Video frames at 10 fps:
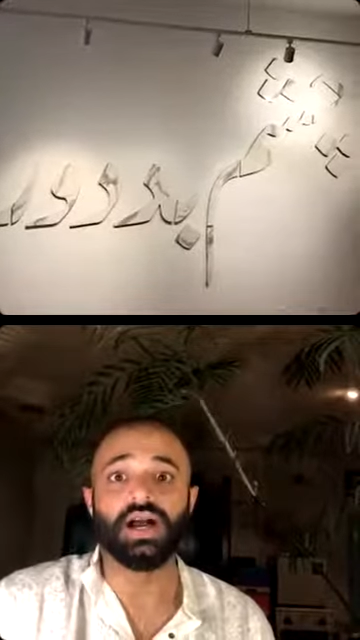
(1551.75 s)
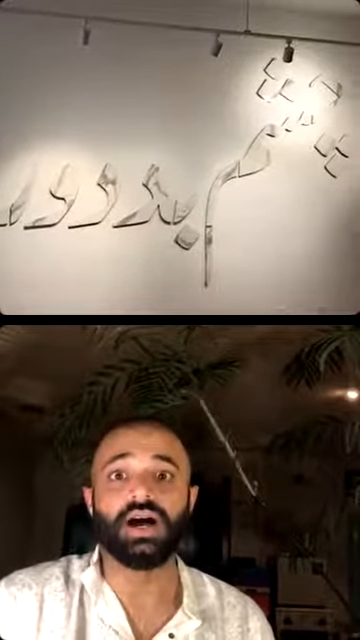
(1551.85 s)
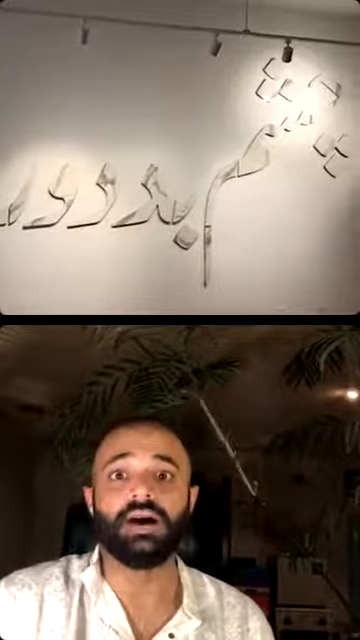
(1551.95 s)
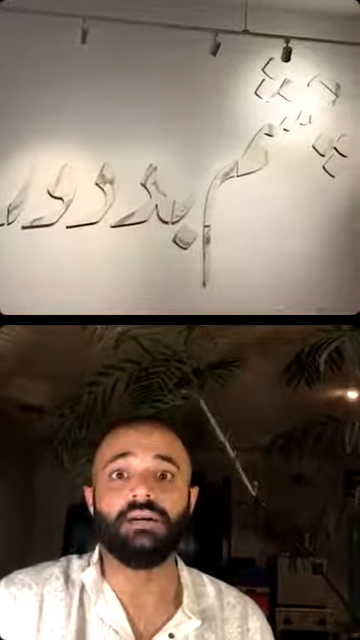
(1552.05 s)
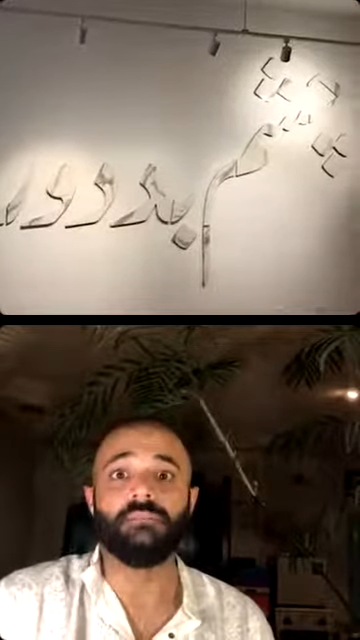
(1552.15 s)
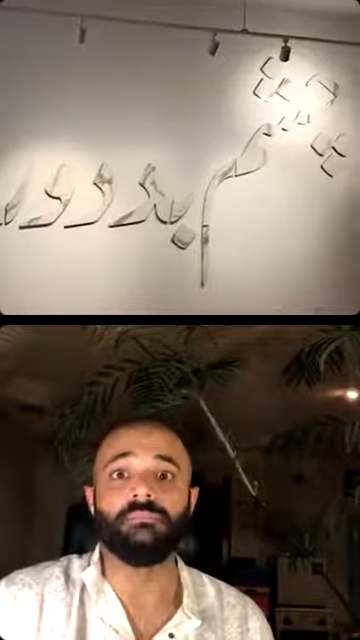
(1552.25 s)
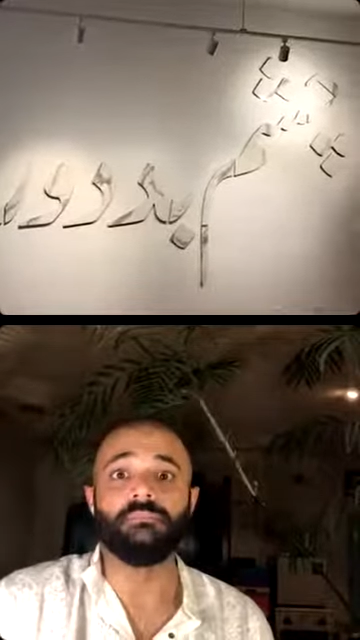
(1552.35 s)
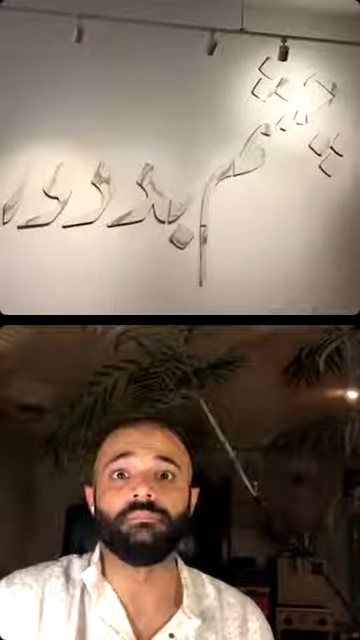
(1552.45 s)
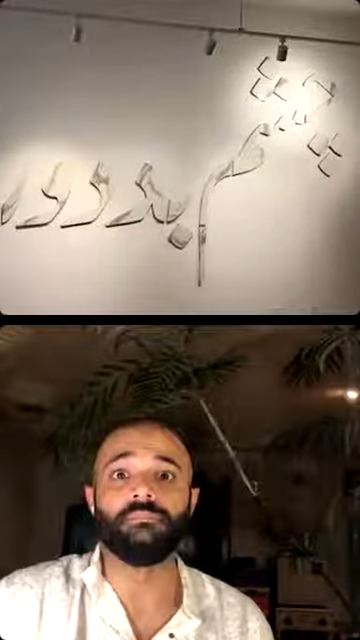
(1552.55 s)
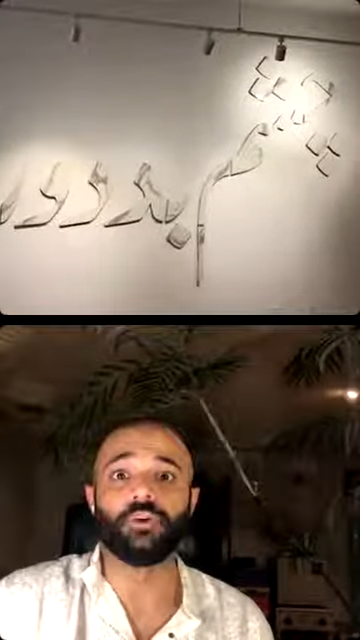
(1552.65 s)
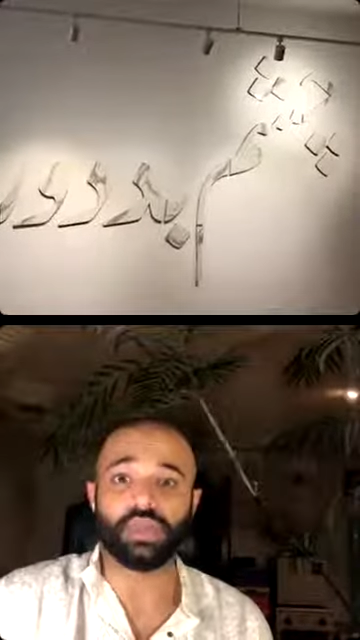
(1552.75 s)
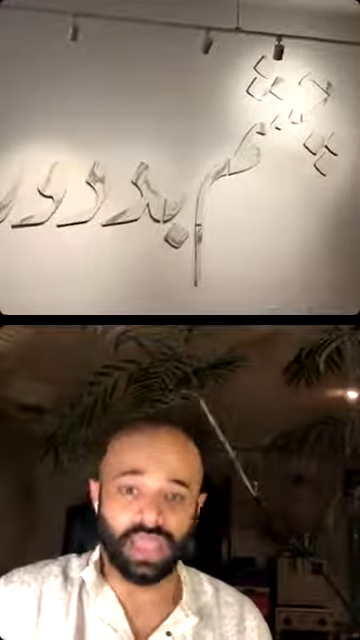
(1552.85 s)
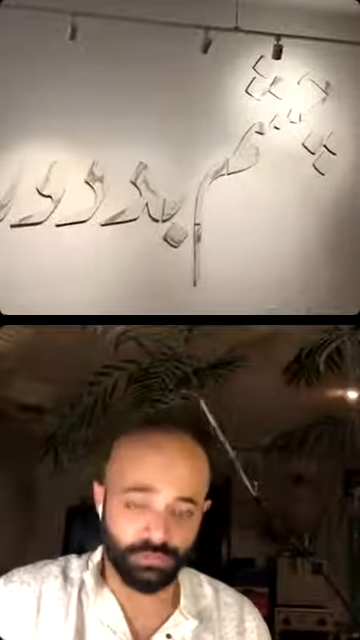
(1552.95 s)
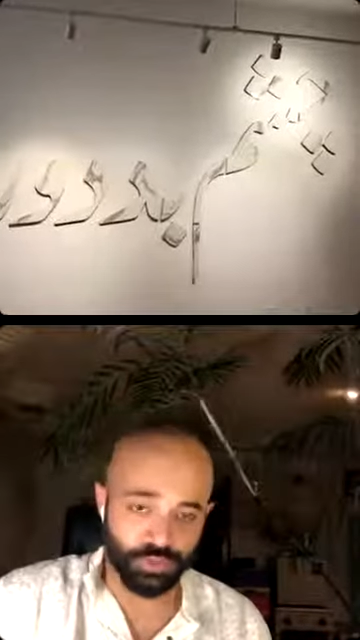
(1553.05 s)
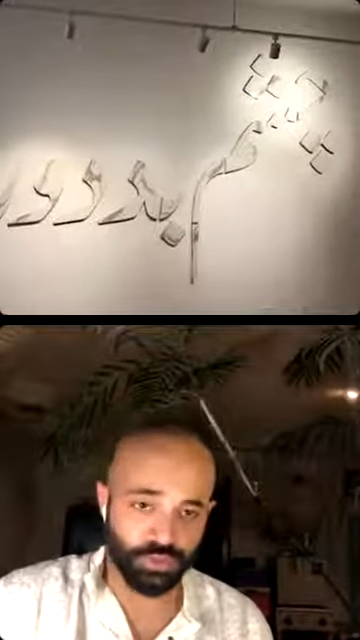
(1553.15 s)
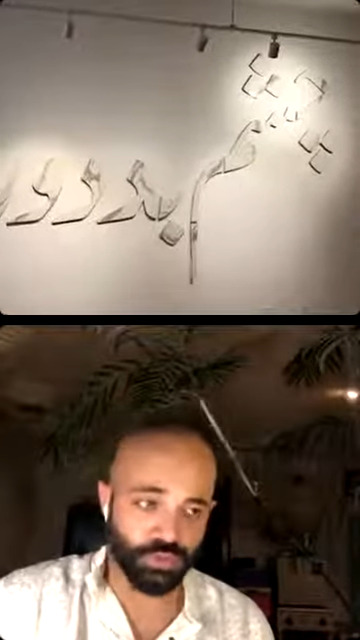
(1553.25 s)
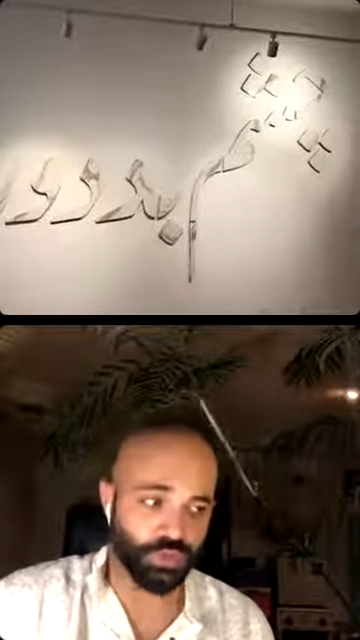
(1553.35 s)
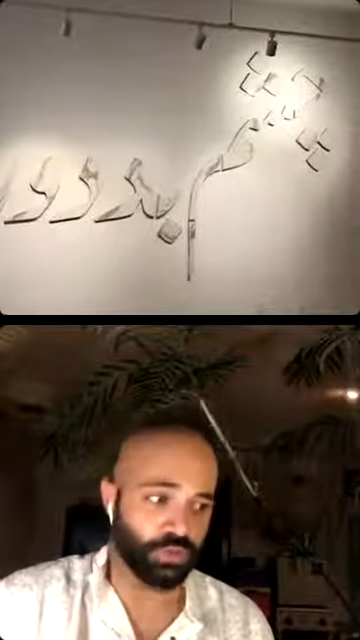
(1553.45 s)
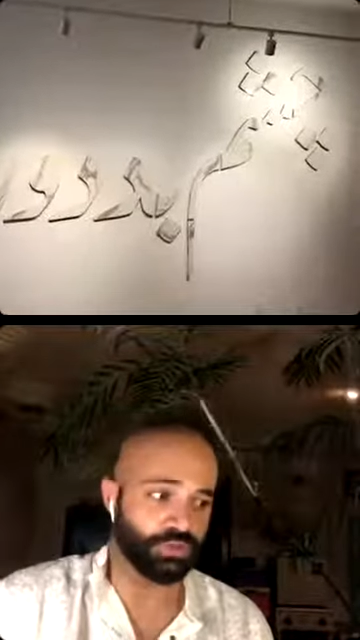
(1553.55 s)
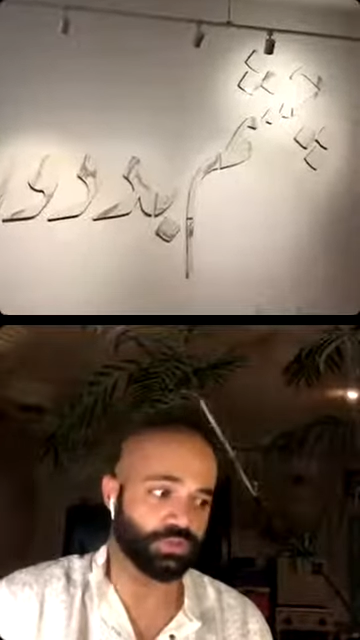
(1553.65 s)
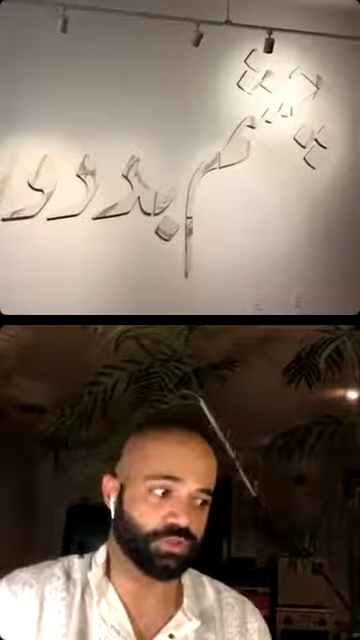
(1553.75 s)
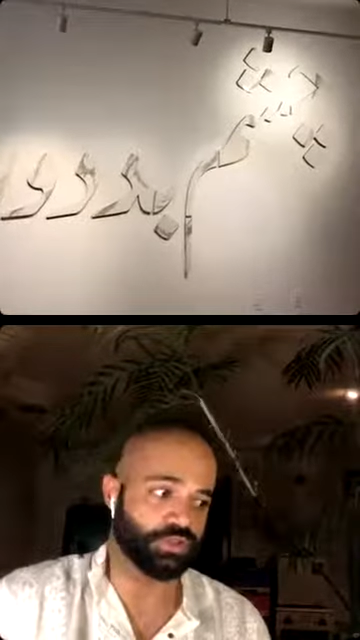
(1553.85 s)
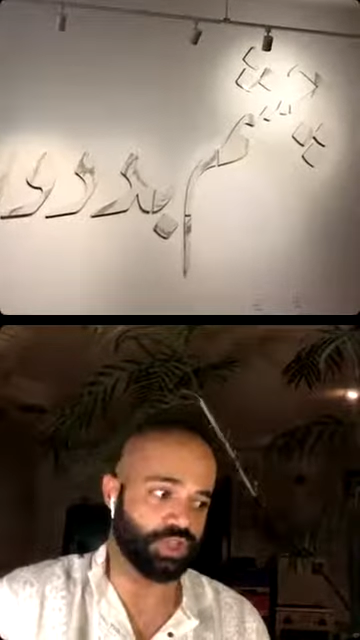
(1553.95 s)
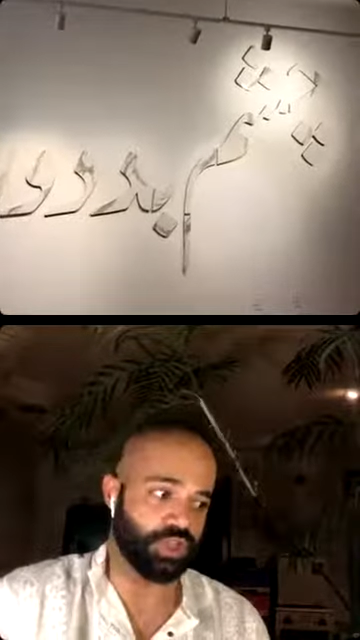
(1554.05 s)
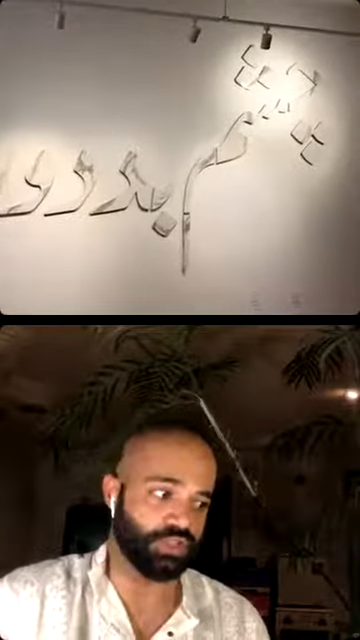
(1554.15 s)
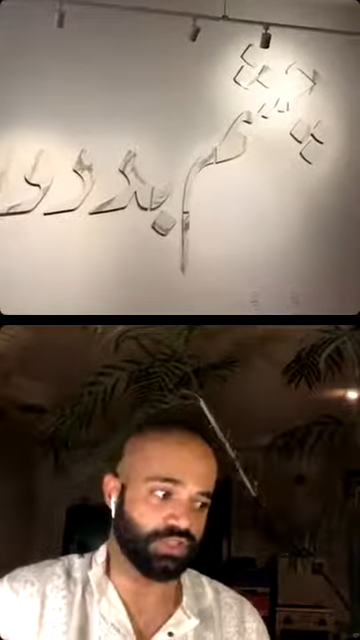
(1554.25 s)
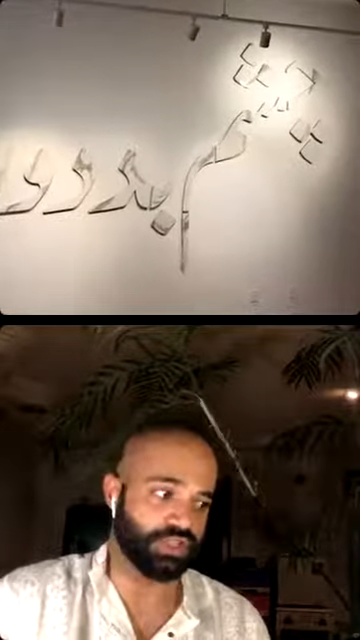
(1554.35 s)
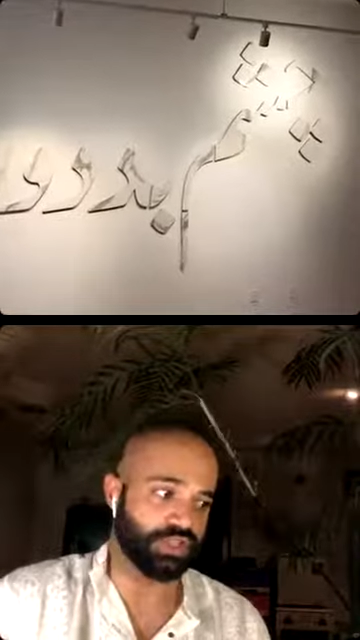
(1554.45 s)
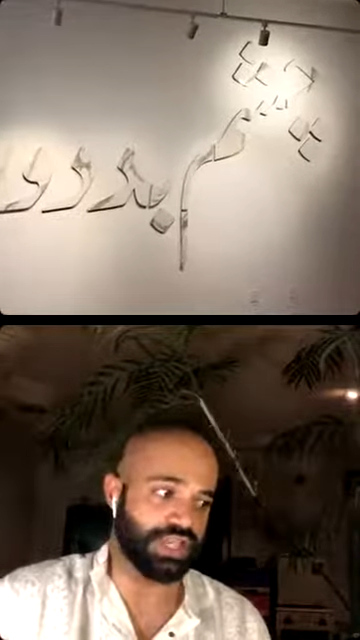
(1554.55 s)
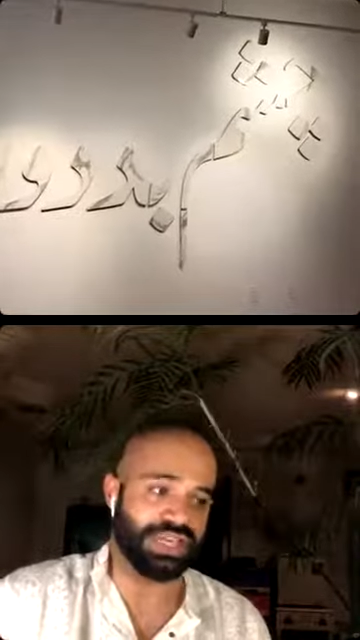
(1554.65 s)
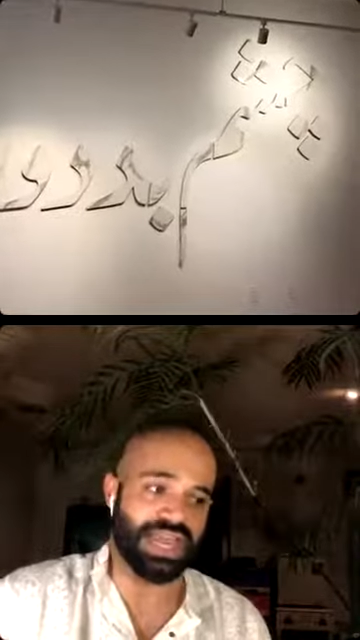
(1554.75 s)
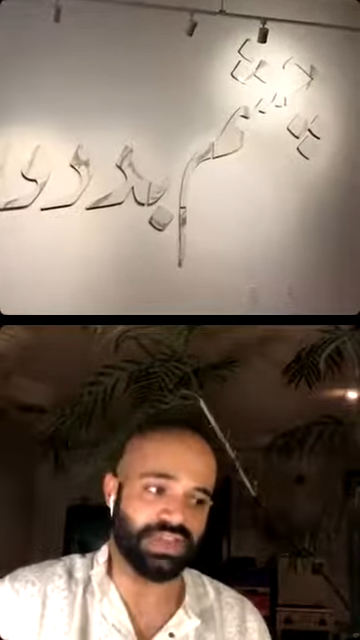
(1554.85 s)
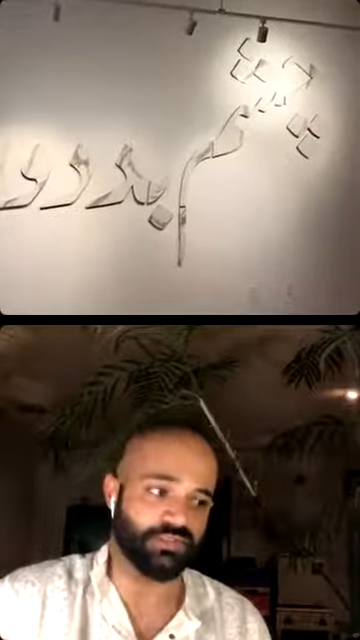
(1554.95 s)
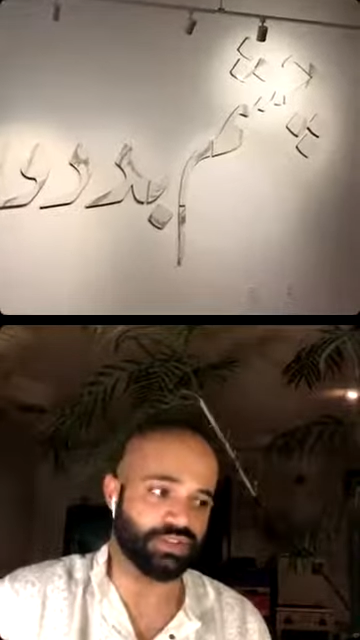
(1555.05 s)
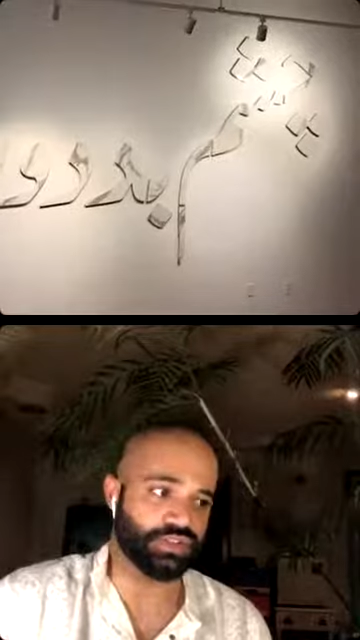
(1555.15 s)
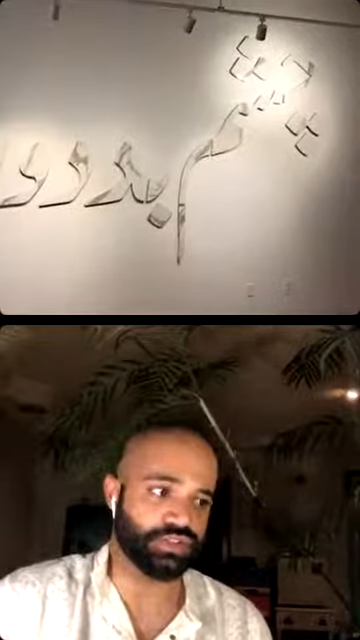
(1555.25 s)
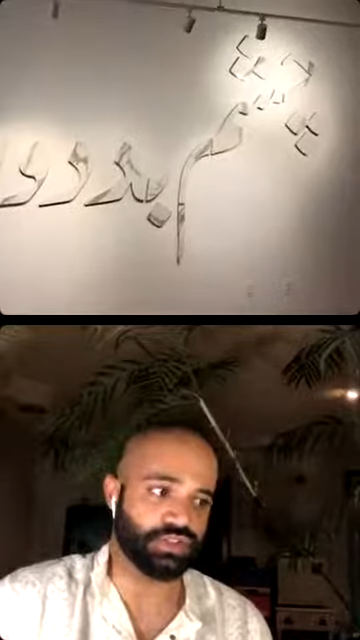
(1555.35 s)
vocabulary also changes, and language